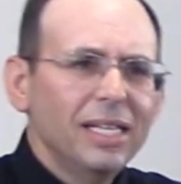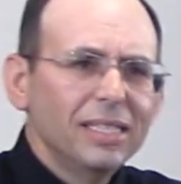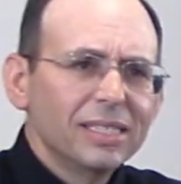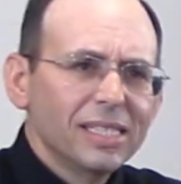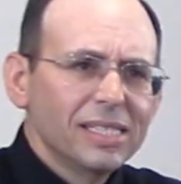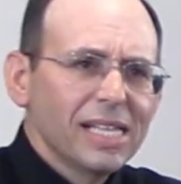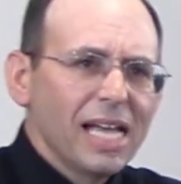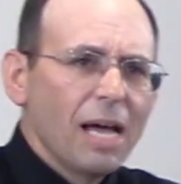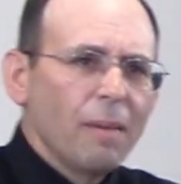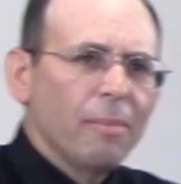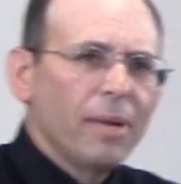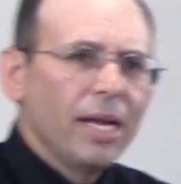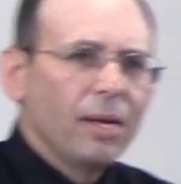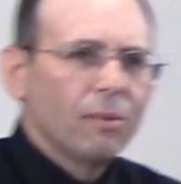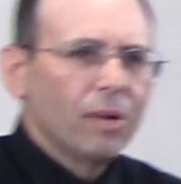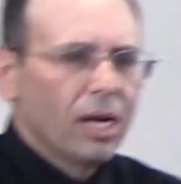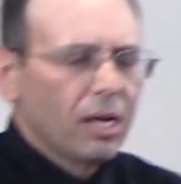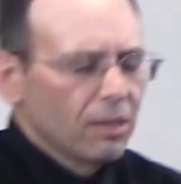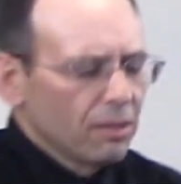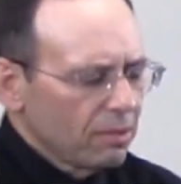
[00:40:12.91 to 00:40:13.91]
Does that mean,
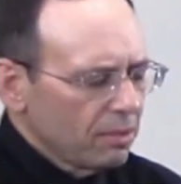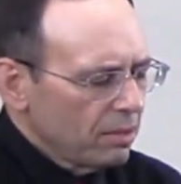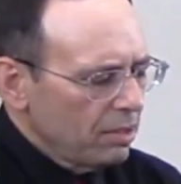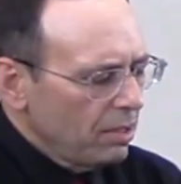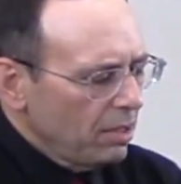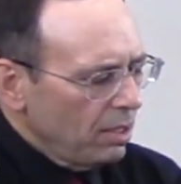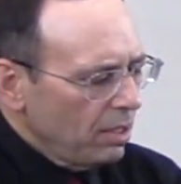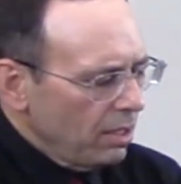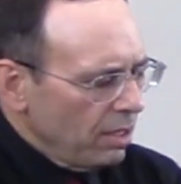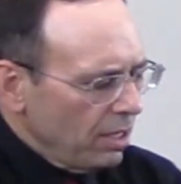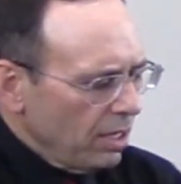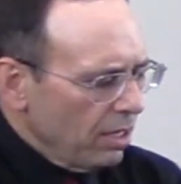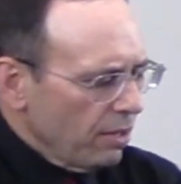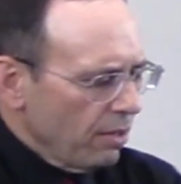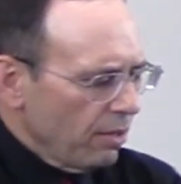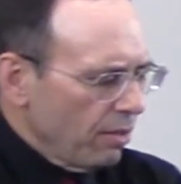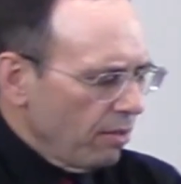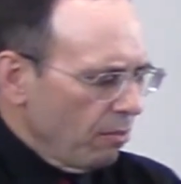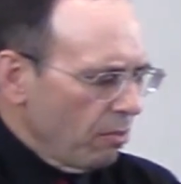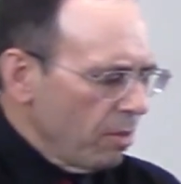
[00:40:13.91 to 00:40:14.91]
well,
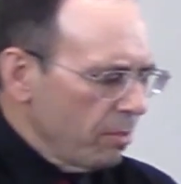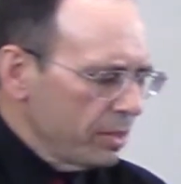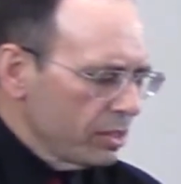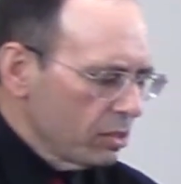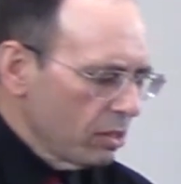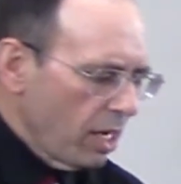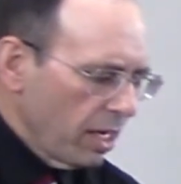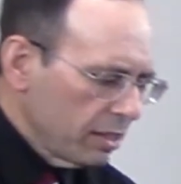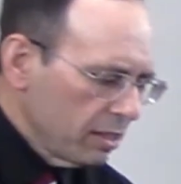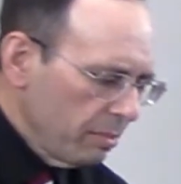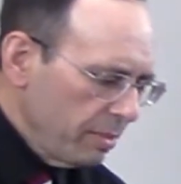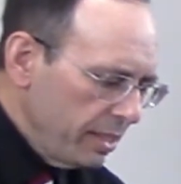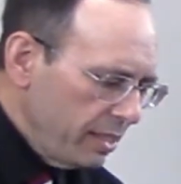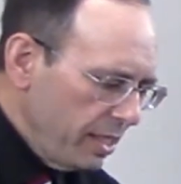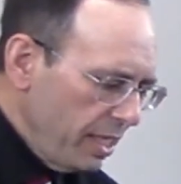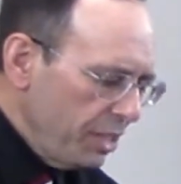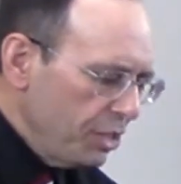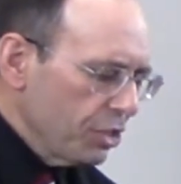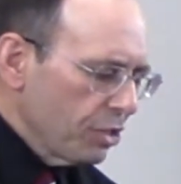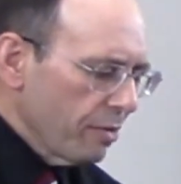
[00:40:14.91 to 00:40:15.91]
the woman's not to be
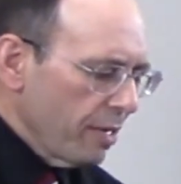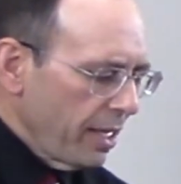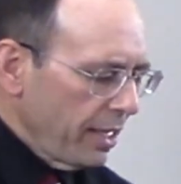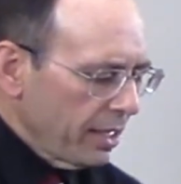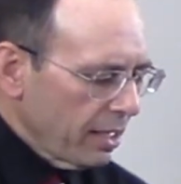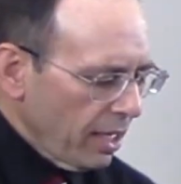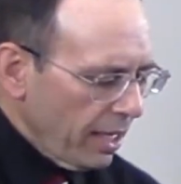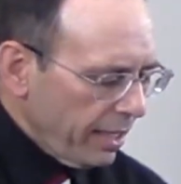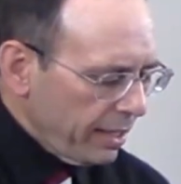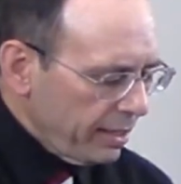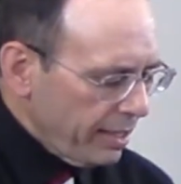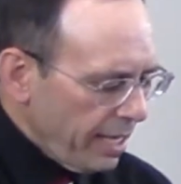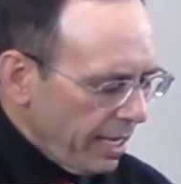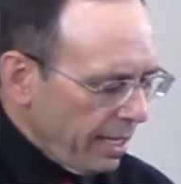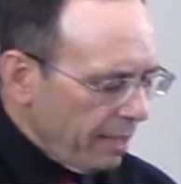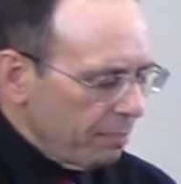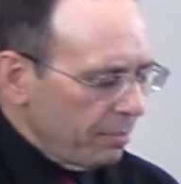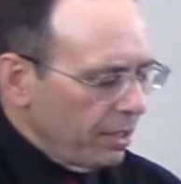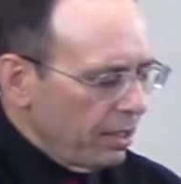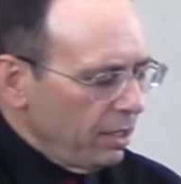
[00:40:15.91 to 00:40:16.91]
teaching or anything like
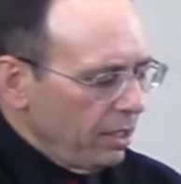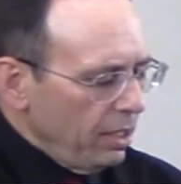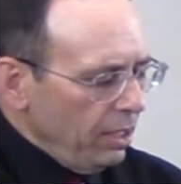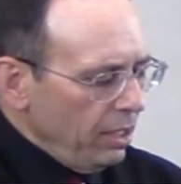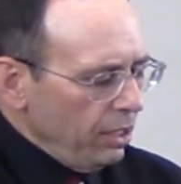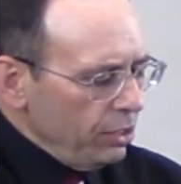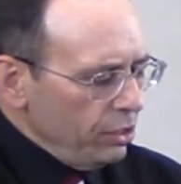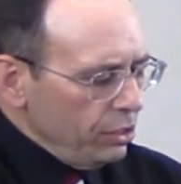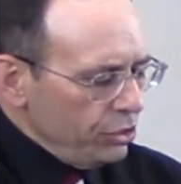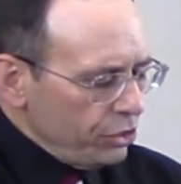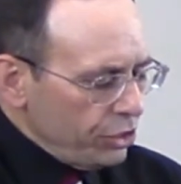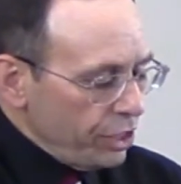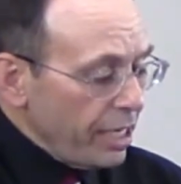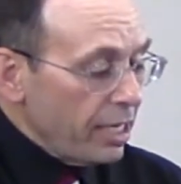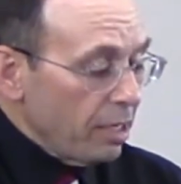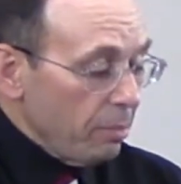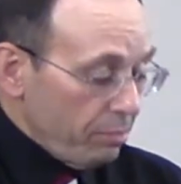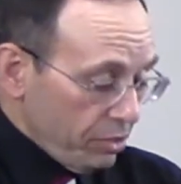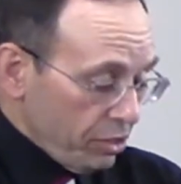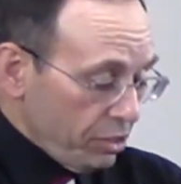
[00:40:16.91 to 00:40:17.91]
that, but she
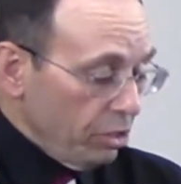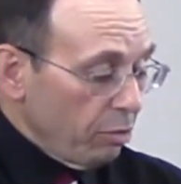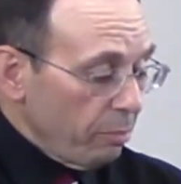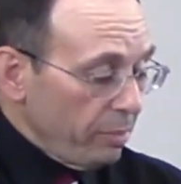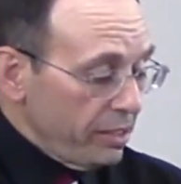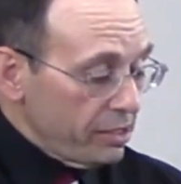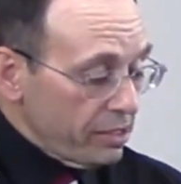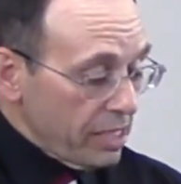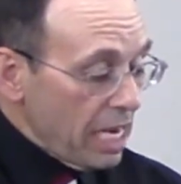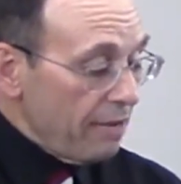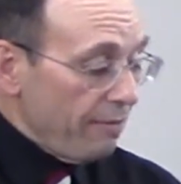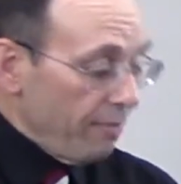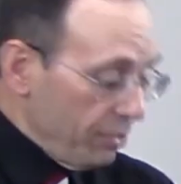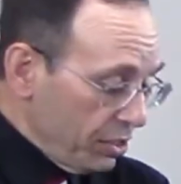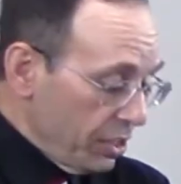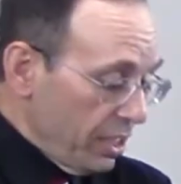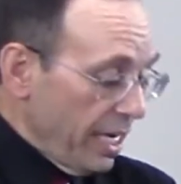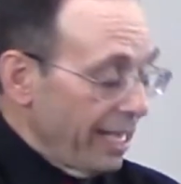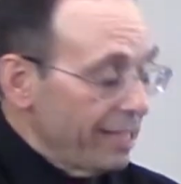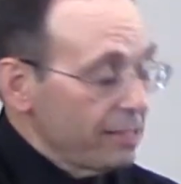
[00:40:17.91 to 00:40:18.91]
can still be saved if
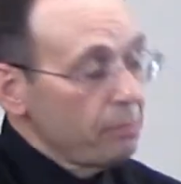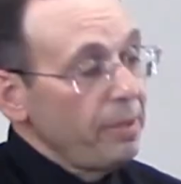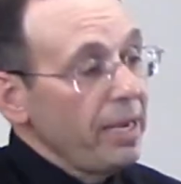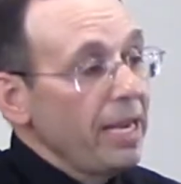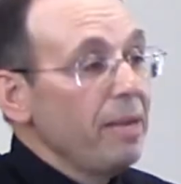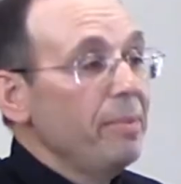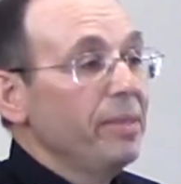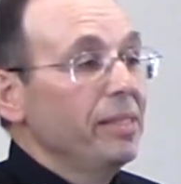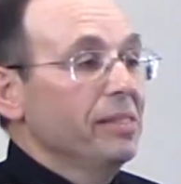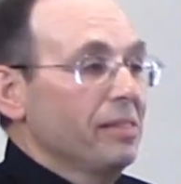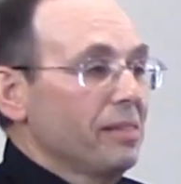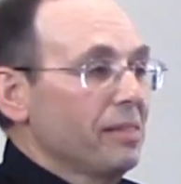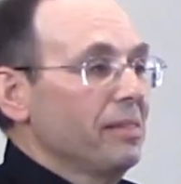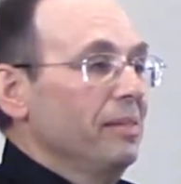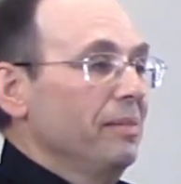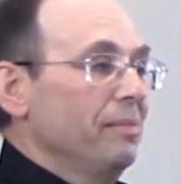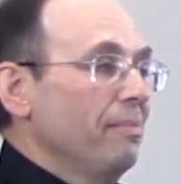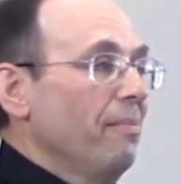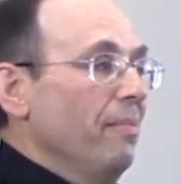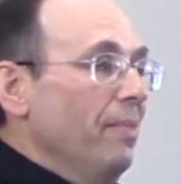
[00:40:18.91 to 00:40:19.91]
she has
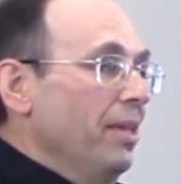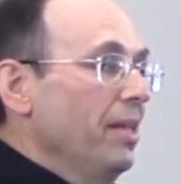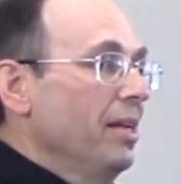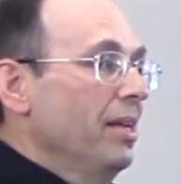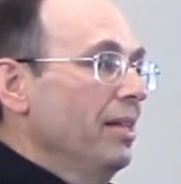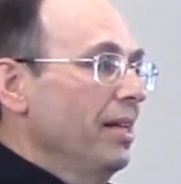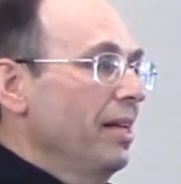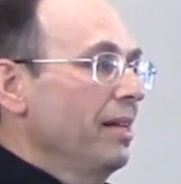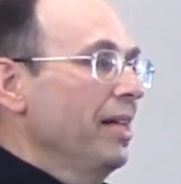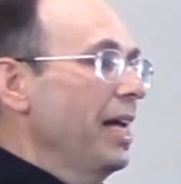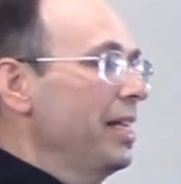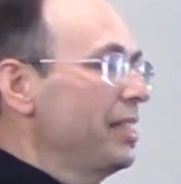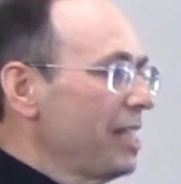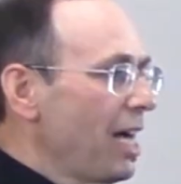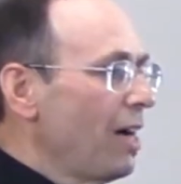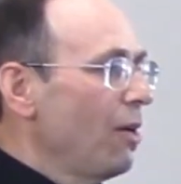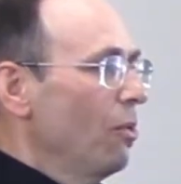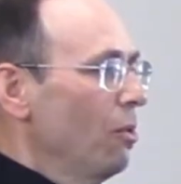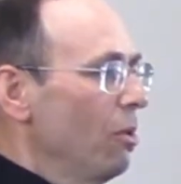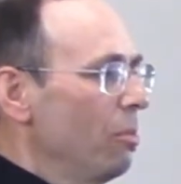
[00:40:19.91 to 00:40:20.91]
babies? You know, that's
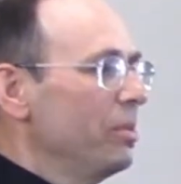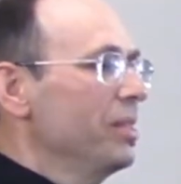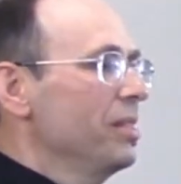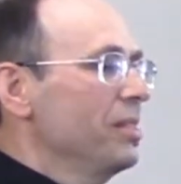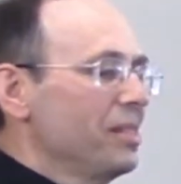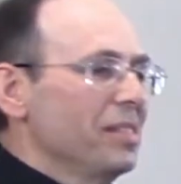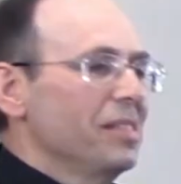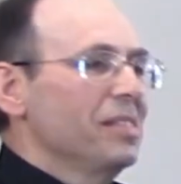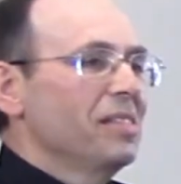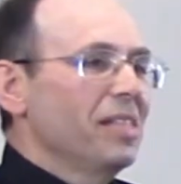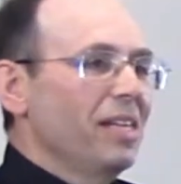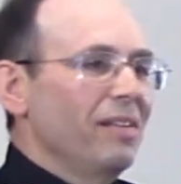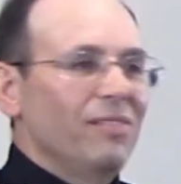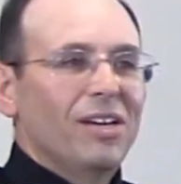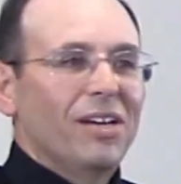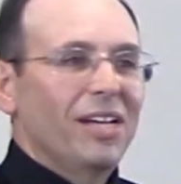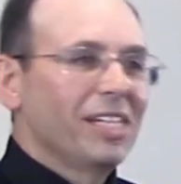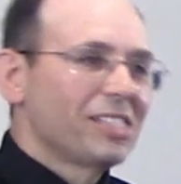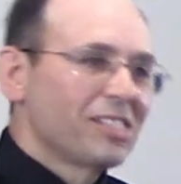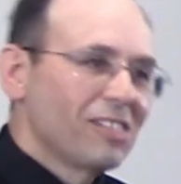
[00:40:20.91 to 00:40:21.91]
how a woman is saved. No,
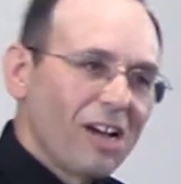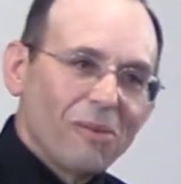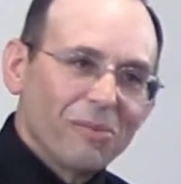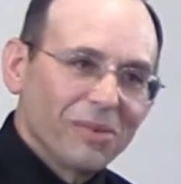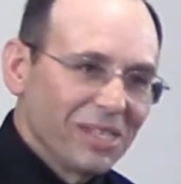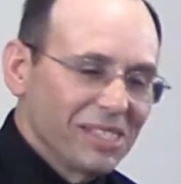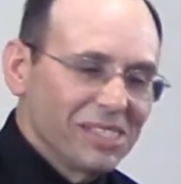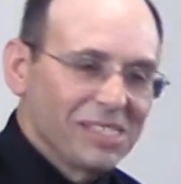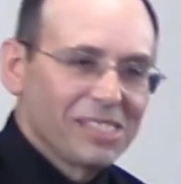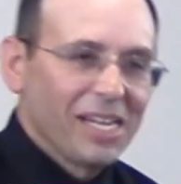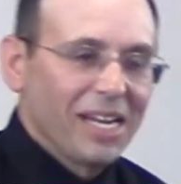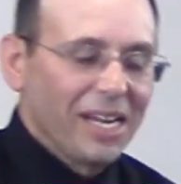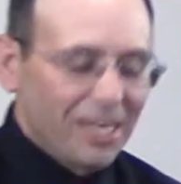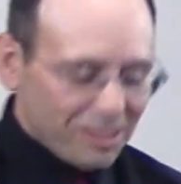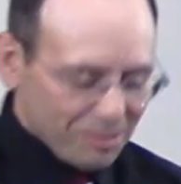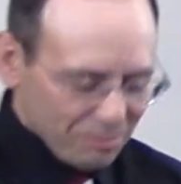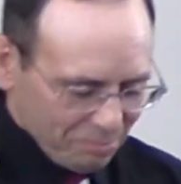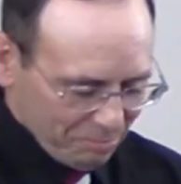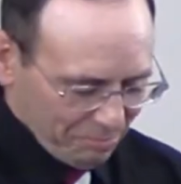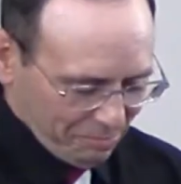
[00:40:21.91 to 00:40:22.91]
that's not what it's
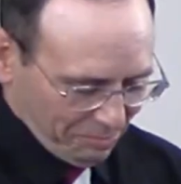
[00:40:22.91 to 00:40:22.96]
saying.